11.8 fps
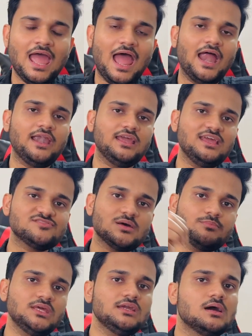And if
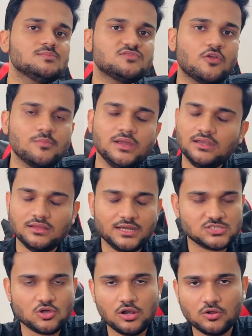something comes from it,
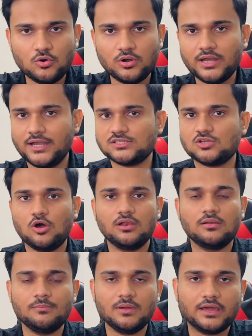it's all good, it's all
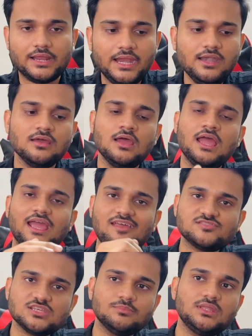great.
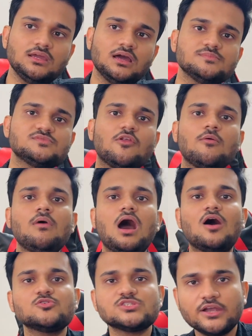If something comes from
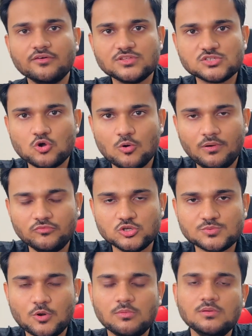outside of the scope of
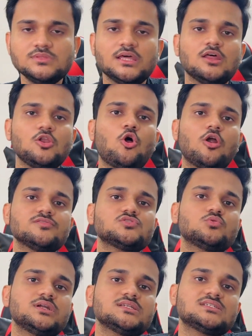those problems, then a lot of
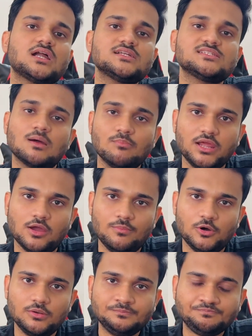students start stumbling
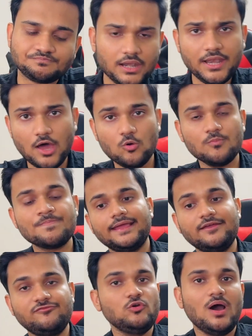upon. Now,
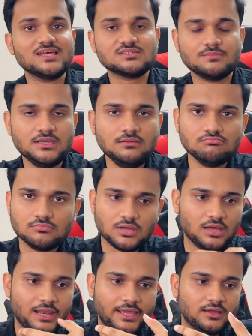if you ask me,
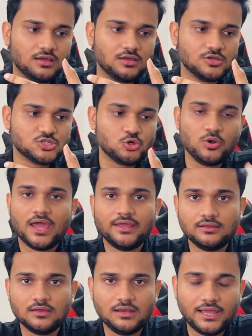like,
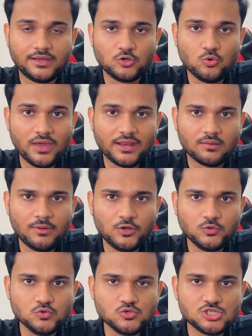do I recommend to
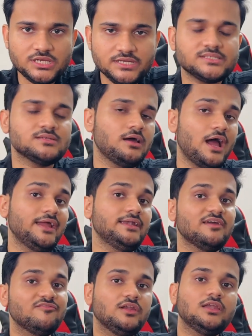use sheets? I
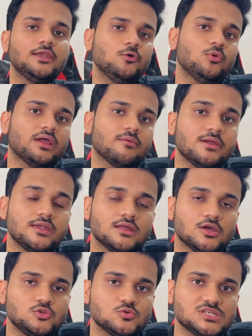definitely do recommend
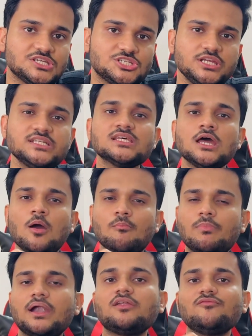using sheets,
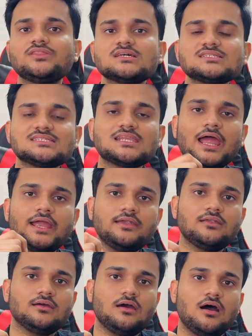but with a
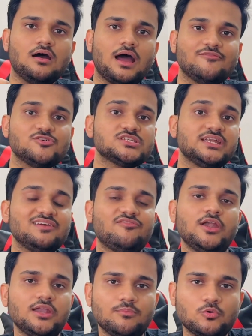slight, I would say,
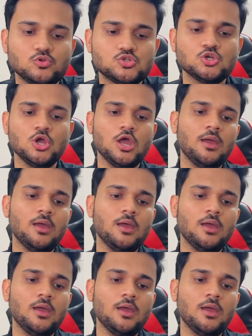different approach.